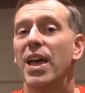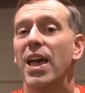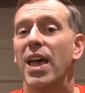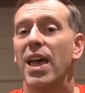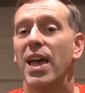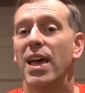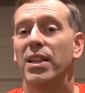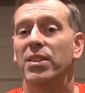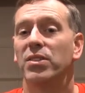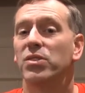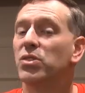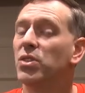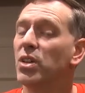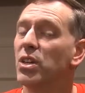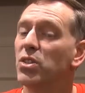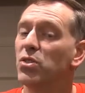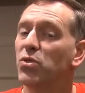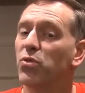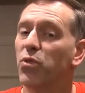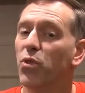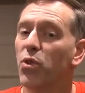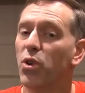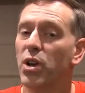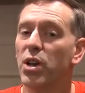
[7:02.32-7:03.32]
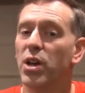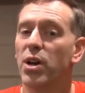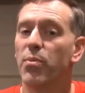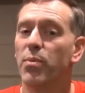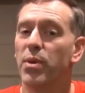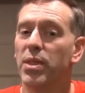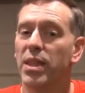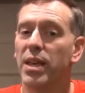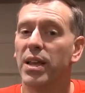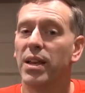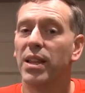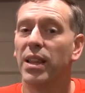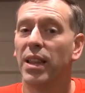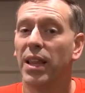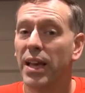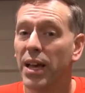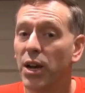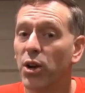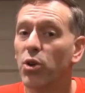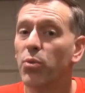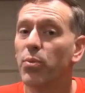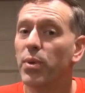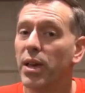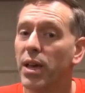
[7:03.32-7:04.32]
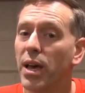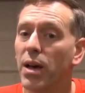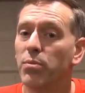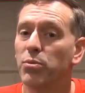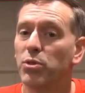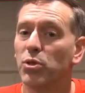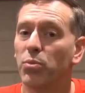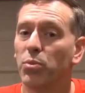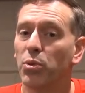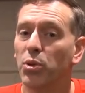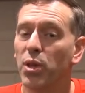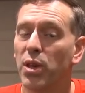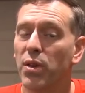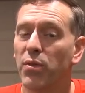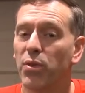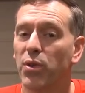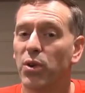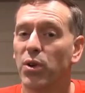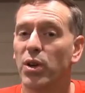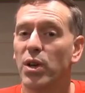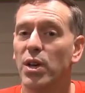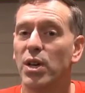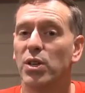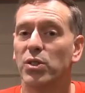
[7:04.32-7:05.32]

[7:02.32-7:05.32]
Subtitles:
and sins for him, and then later becomes a believer.